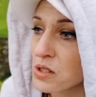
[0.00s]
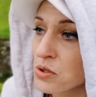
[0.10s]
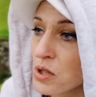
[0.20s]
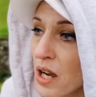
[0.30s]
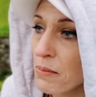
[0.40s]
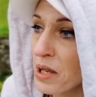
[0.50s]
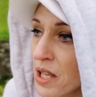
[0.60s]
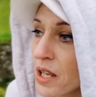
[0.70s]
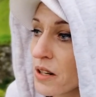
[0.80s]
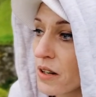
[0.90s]
to come
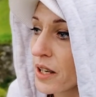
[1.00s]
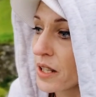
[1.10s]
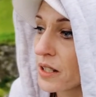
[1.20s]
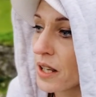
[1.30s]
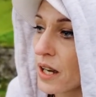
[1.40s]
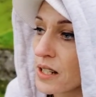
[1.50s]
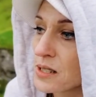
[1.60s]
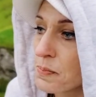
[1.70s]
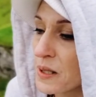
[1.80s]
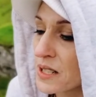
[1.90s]
here and I
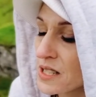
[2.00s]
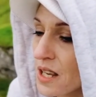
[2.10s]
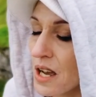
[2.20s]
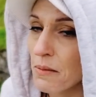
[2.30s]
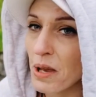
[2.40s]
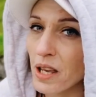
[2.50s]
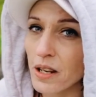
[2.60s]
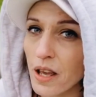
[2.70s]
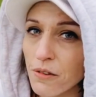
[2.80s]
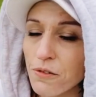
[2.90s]
spent the time and
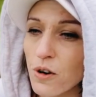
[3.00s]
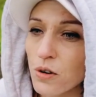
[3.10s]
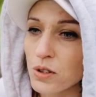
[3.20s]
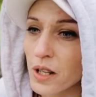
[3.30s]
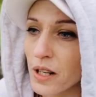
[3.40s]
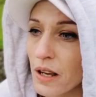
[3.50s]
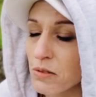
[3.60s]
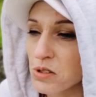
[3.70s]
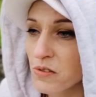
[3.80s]
effort and I was